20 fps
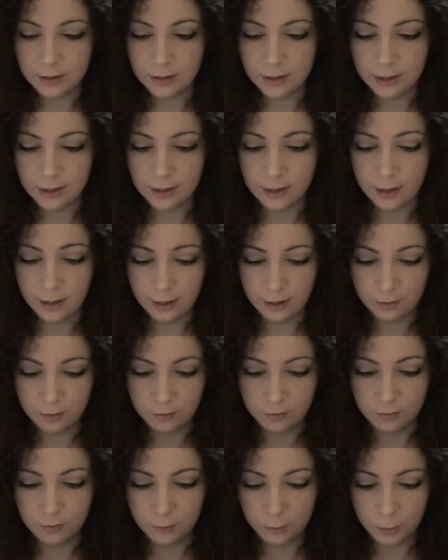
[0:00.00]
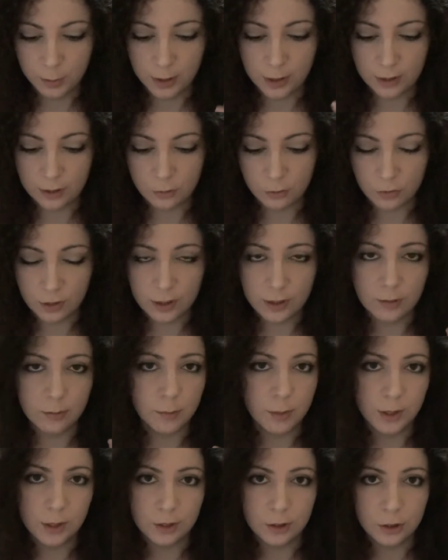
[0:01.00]
Like, I have part 1 and
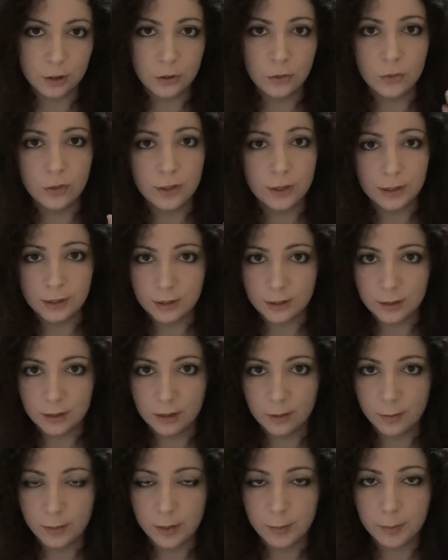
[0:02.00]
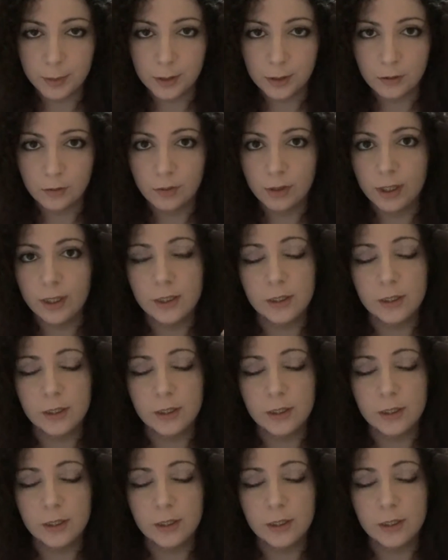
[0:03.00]
part 2, and this is going to be part 3,